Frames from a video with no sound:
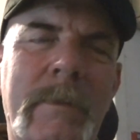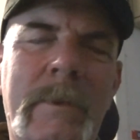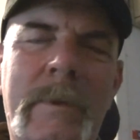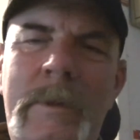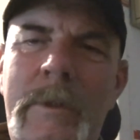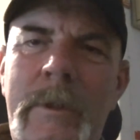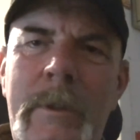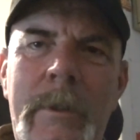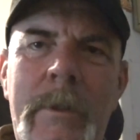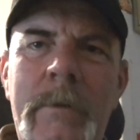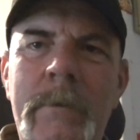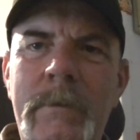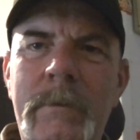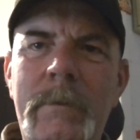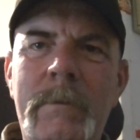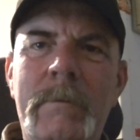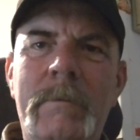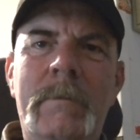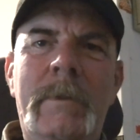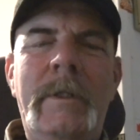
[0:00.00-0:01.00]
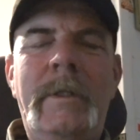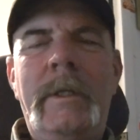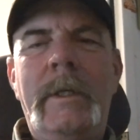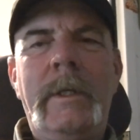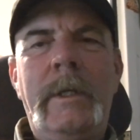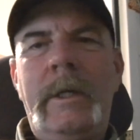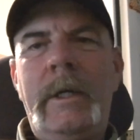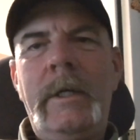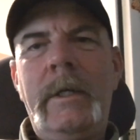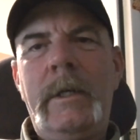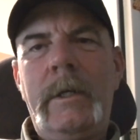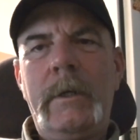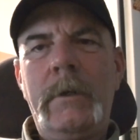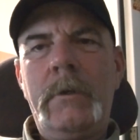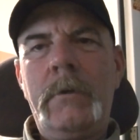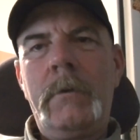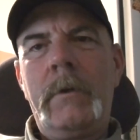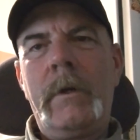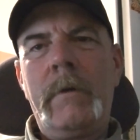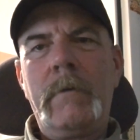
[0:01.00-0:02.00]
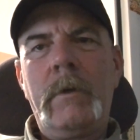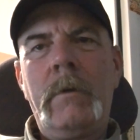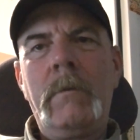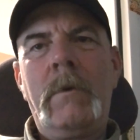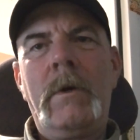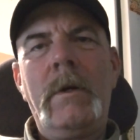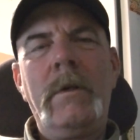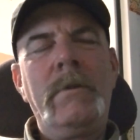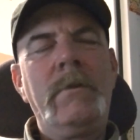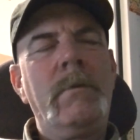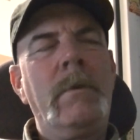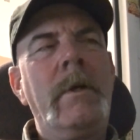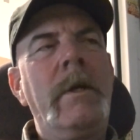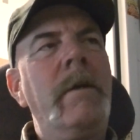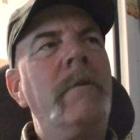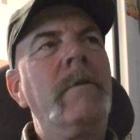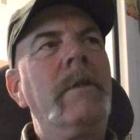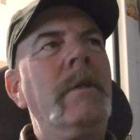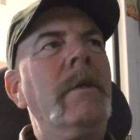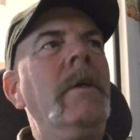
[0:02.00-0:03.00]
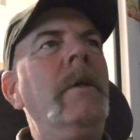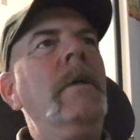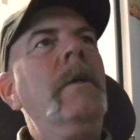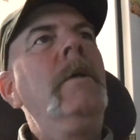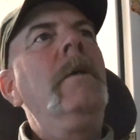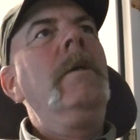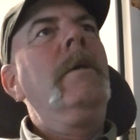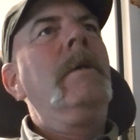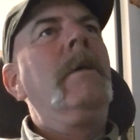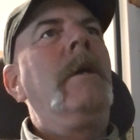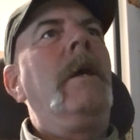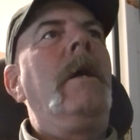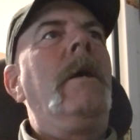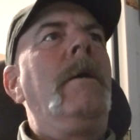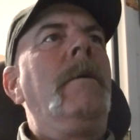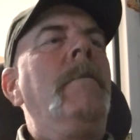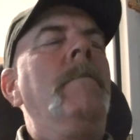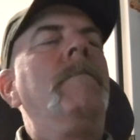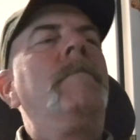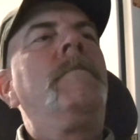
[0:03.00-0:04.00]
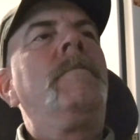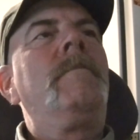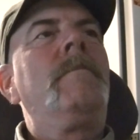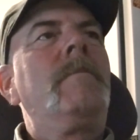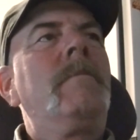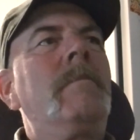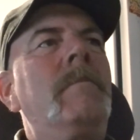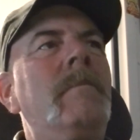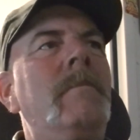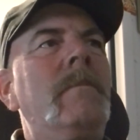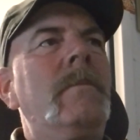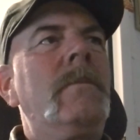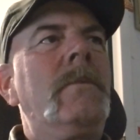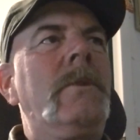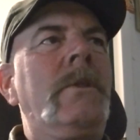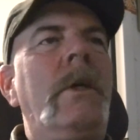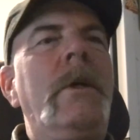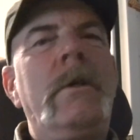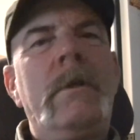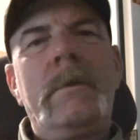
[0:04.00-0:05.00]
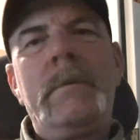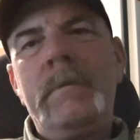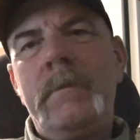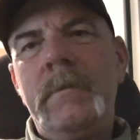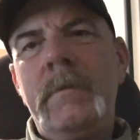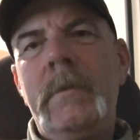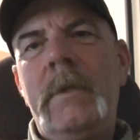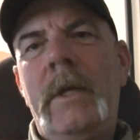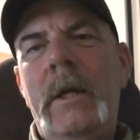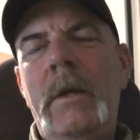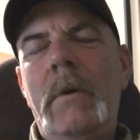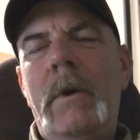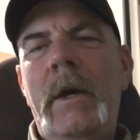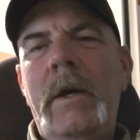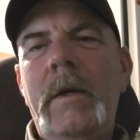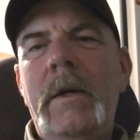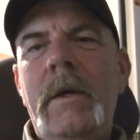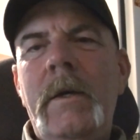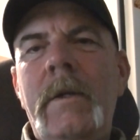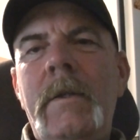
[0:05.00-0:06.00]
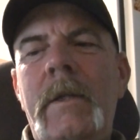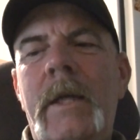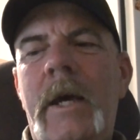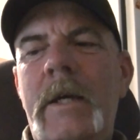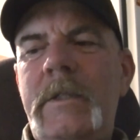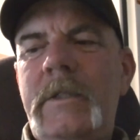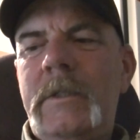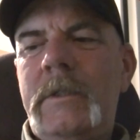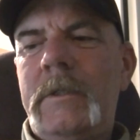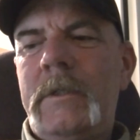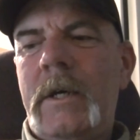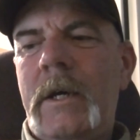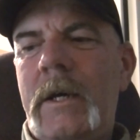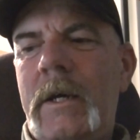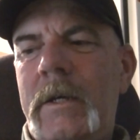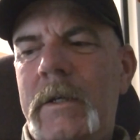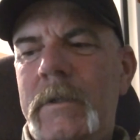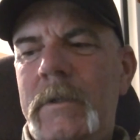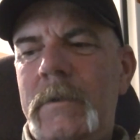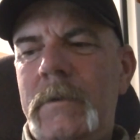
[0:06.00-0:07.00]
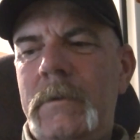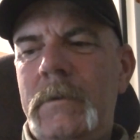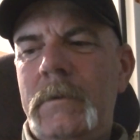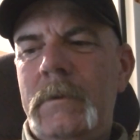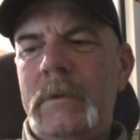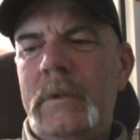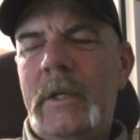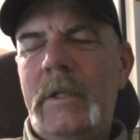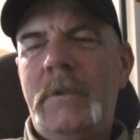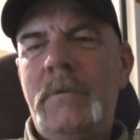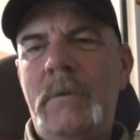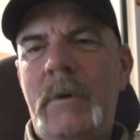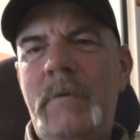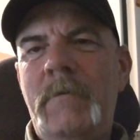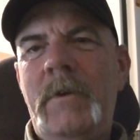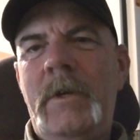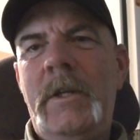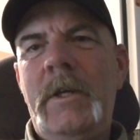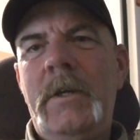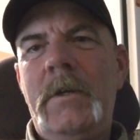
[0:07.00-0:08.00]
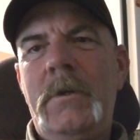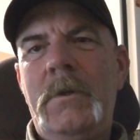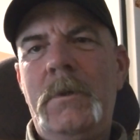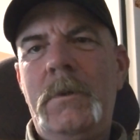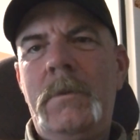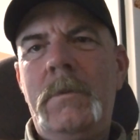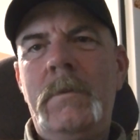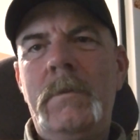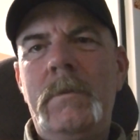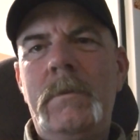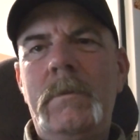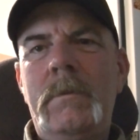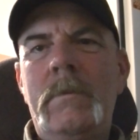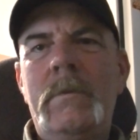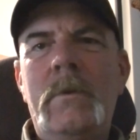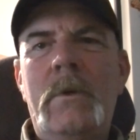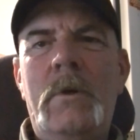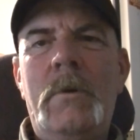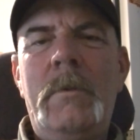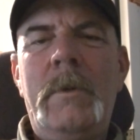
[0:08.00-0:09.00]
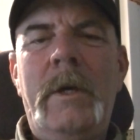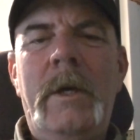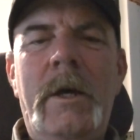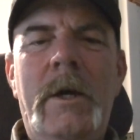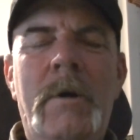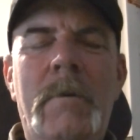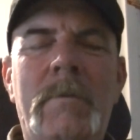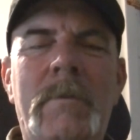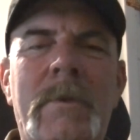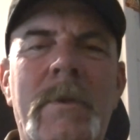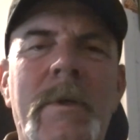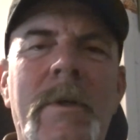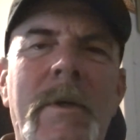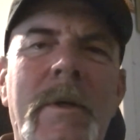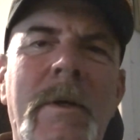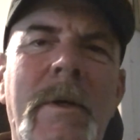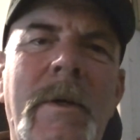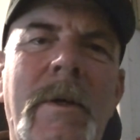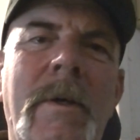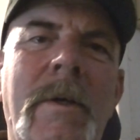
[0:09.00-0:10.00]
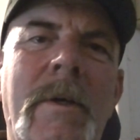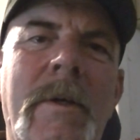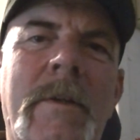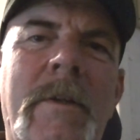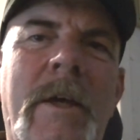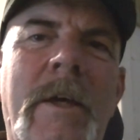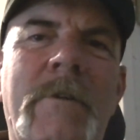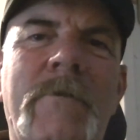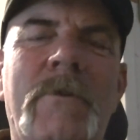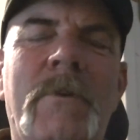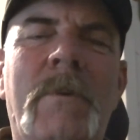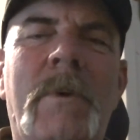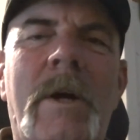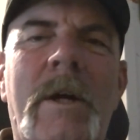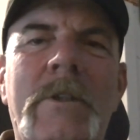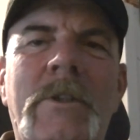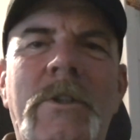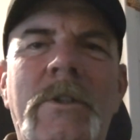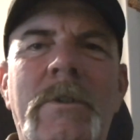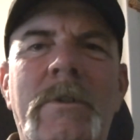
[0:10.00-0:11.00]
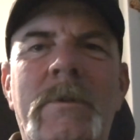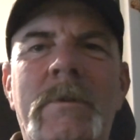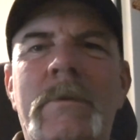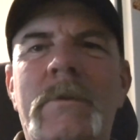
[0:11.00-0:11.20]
You know, but then again, he can do whatever he wants, whatever. Um, so, anyway, that's my video. Hope it helped. Thanks for watching.